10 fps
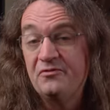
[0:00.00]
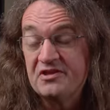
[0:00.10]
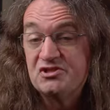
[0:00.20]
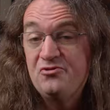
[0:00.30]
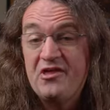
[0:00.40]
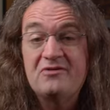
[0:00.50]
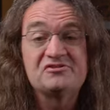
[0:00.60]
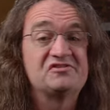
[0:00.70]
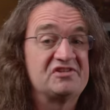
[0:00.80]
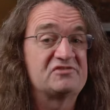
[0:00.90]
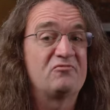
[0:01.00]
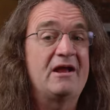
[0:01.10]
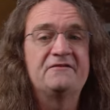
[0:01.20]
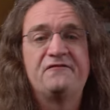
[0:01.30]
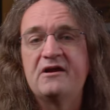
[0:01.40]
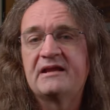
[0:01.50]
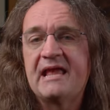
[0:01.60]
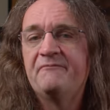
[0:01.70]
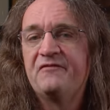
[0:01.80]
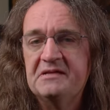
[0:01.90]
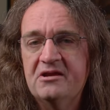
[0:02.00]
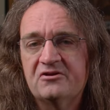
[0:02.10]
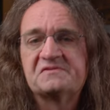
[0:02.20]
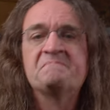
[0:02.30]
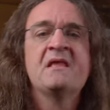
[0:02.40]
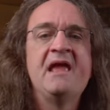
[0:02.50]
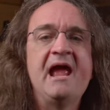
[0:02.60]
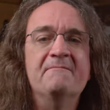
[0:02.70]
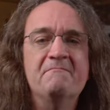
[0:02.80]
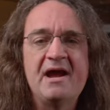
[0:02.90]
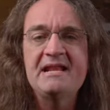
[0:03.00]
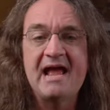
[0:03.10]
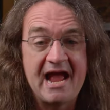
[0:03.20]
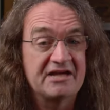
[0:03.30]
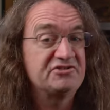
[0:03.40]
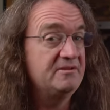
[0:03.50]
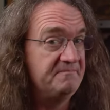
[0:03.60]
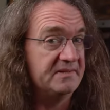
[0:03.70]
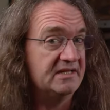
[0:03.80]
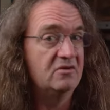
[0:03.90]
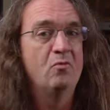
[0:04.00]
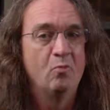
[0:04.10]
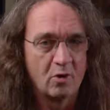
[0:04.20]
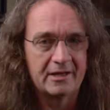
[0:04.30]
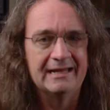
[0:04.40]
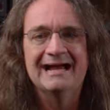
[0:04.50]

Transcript: with a 2006 rectifier cab for years, and it might actually be working